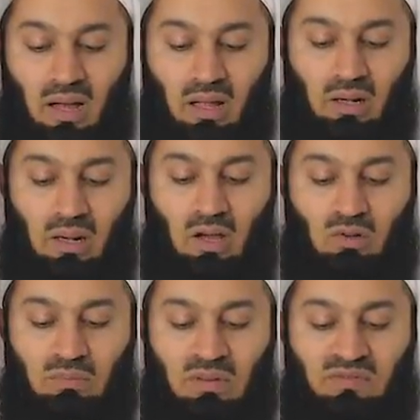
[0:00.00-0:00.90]

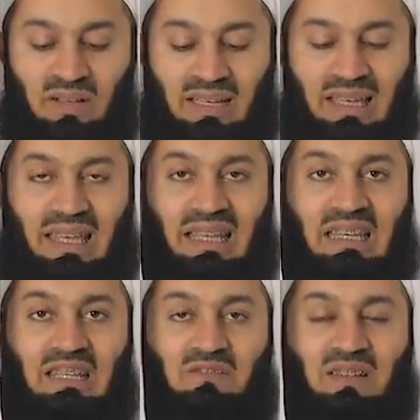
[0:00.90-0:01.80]
Allahumma
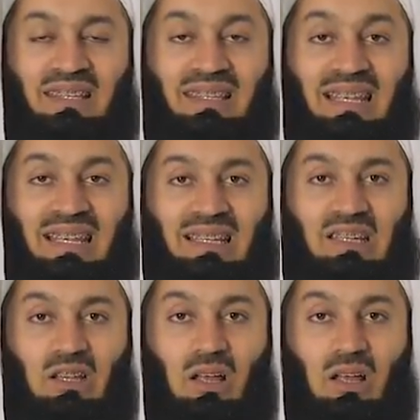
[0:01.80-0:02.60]
faqihni fid din.